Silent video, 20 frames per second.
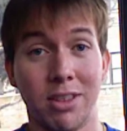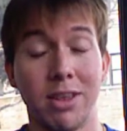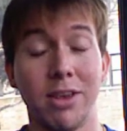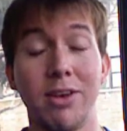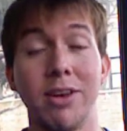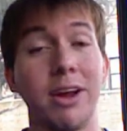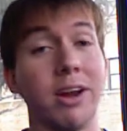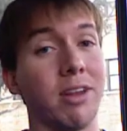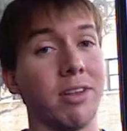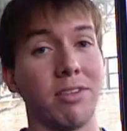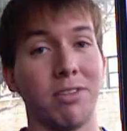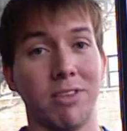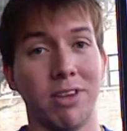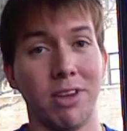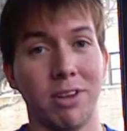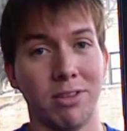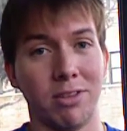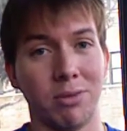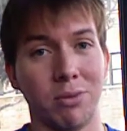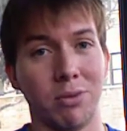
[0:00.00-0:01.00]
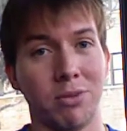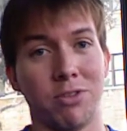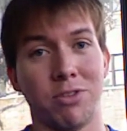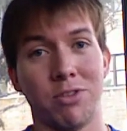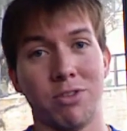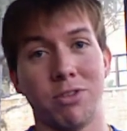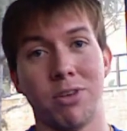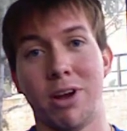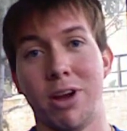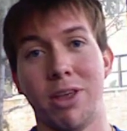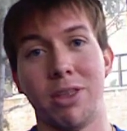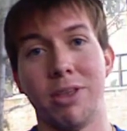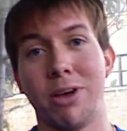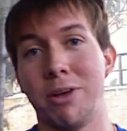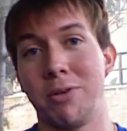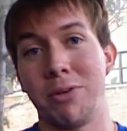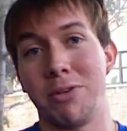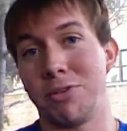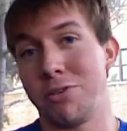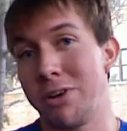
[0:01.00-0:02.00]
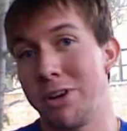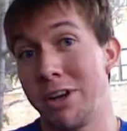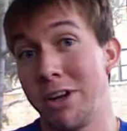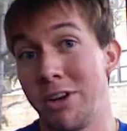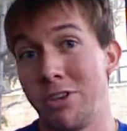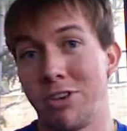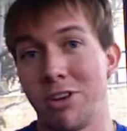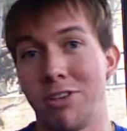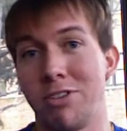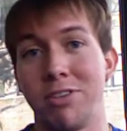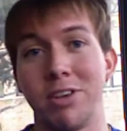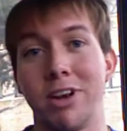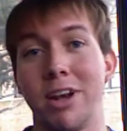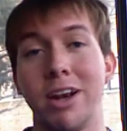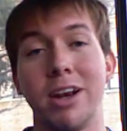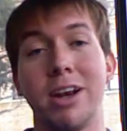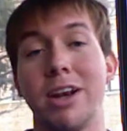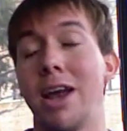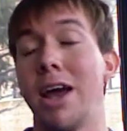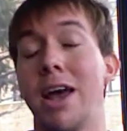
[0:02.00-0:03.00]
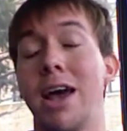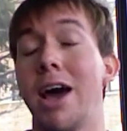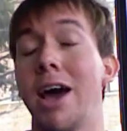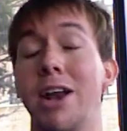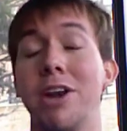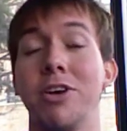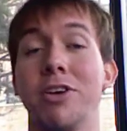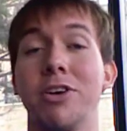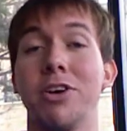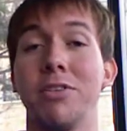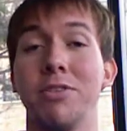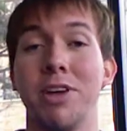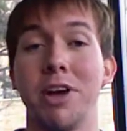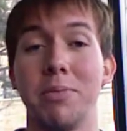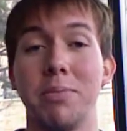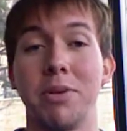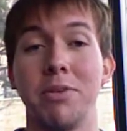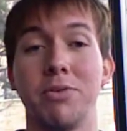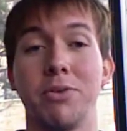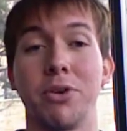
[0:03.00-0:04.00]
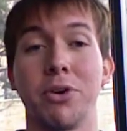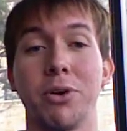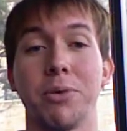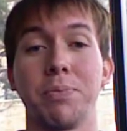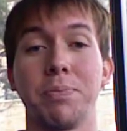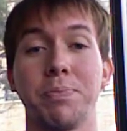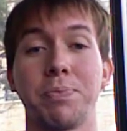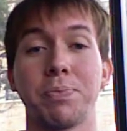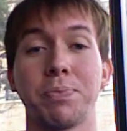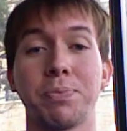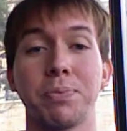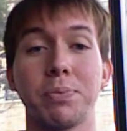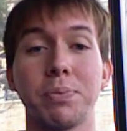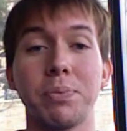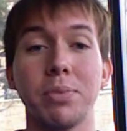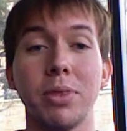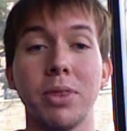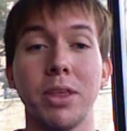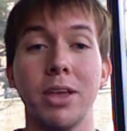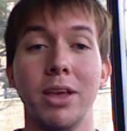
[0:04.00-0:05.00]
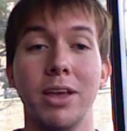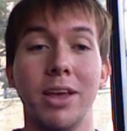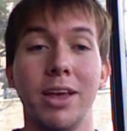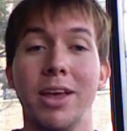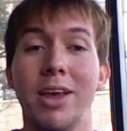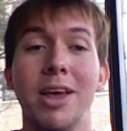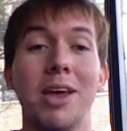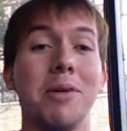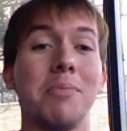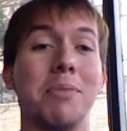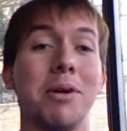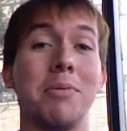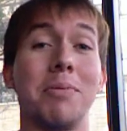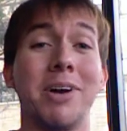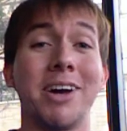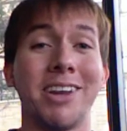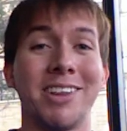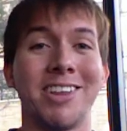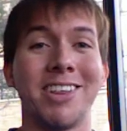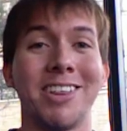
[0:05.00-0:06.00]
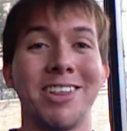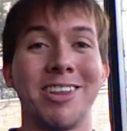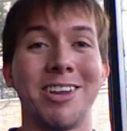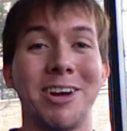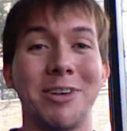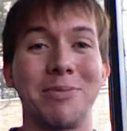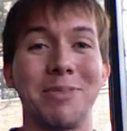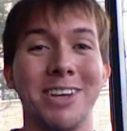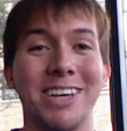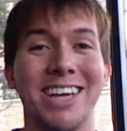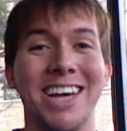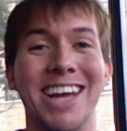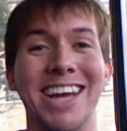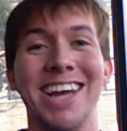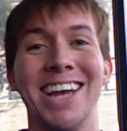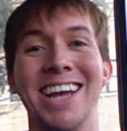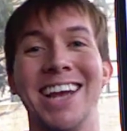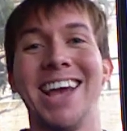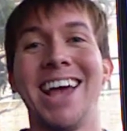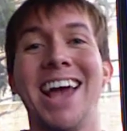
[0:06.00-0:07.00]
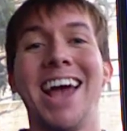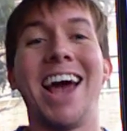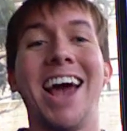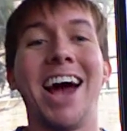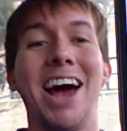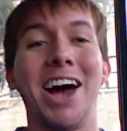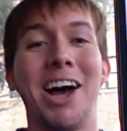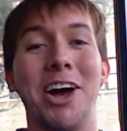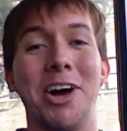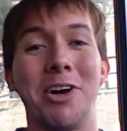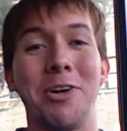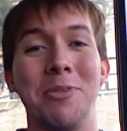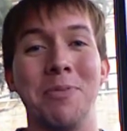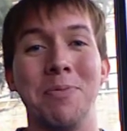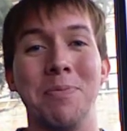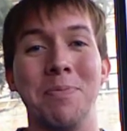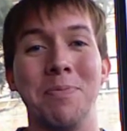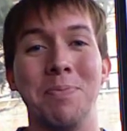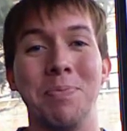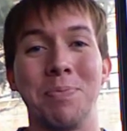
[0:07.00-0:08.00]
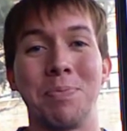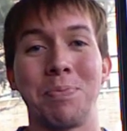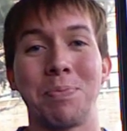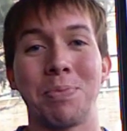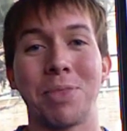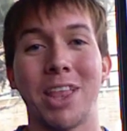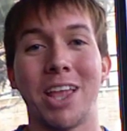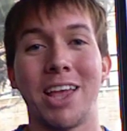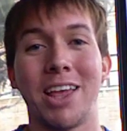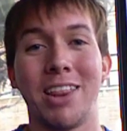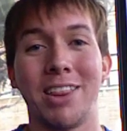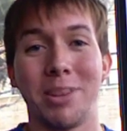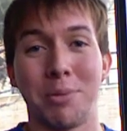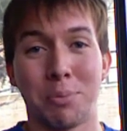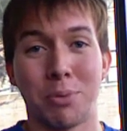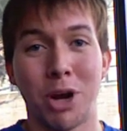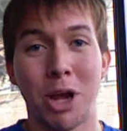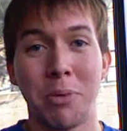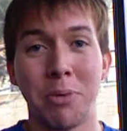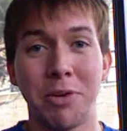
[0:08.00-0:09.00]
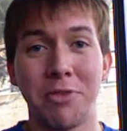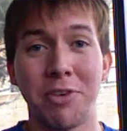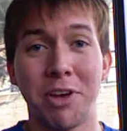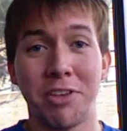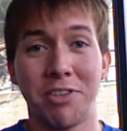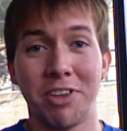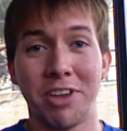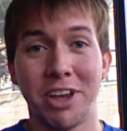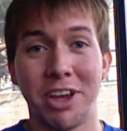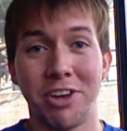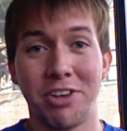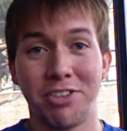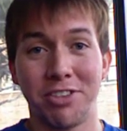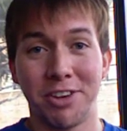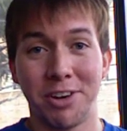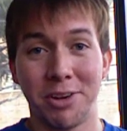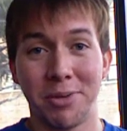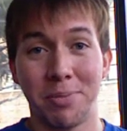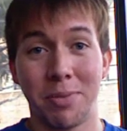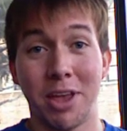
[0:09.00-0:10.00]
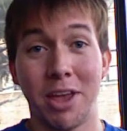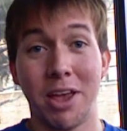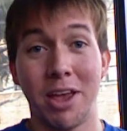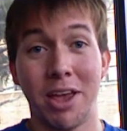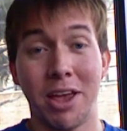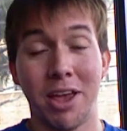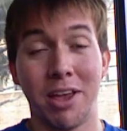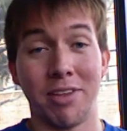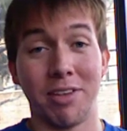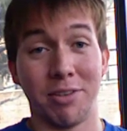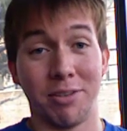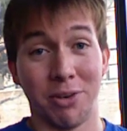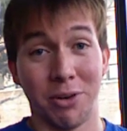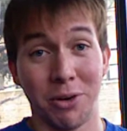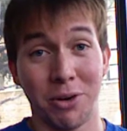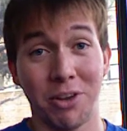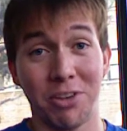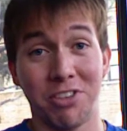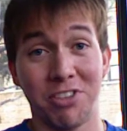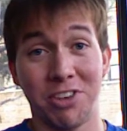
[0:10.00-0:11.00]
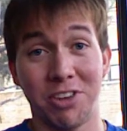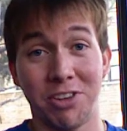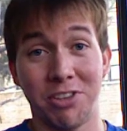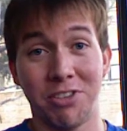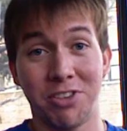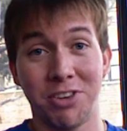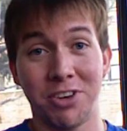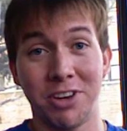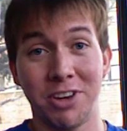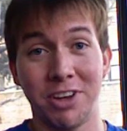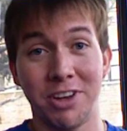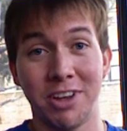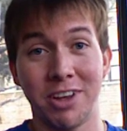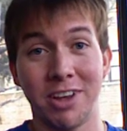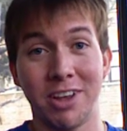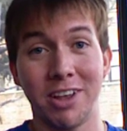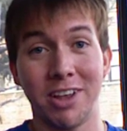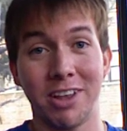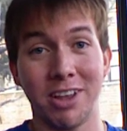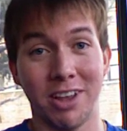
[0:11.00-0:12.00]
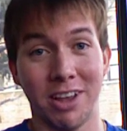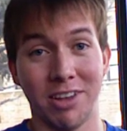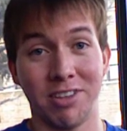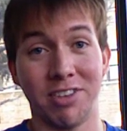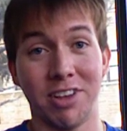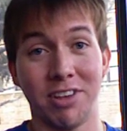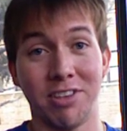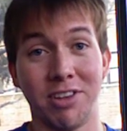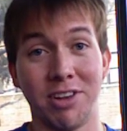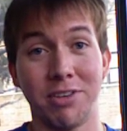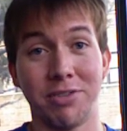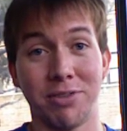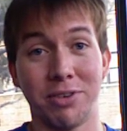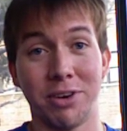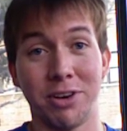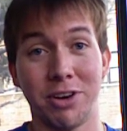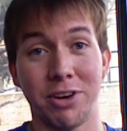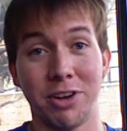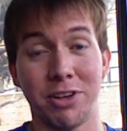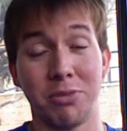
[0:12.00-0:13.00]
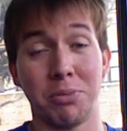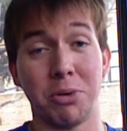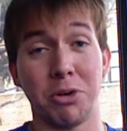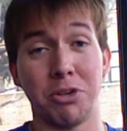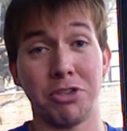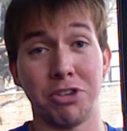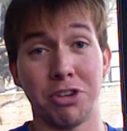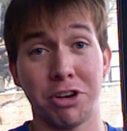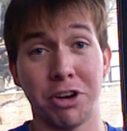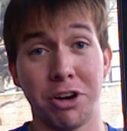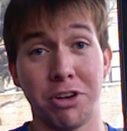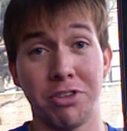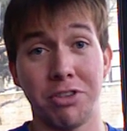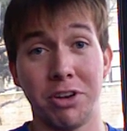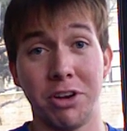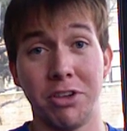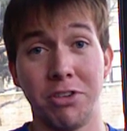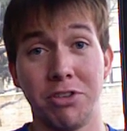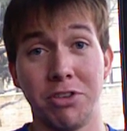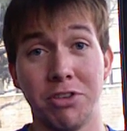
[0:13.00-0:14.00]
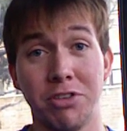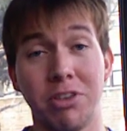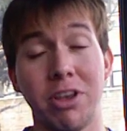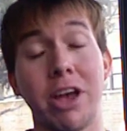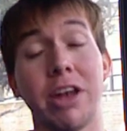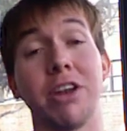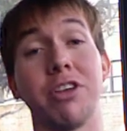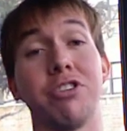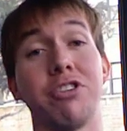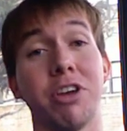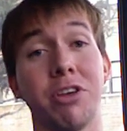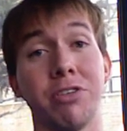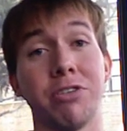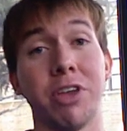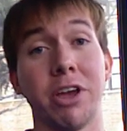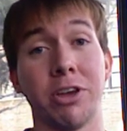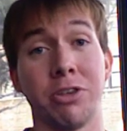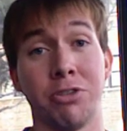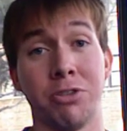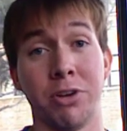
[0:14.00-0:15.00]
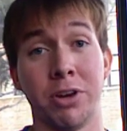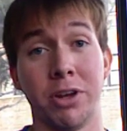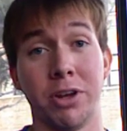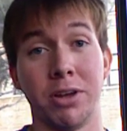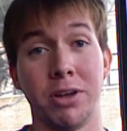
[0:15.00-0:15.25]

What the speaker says: United States, which I thought was really interesting. I hadn't heard of that before. But back to the topic. um, the primary investigation is a focused history assessing for exposure to carcinogens and a chest x ray.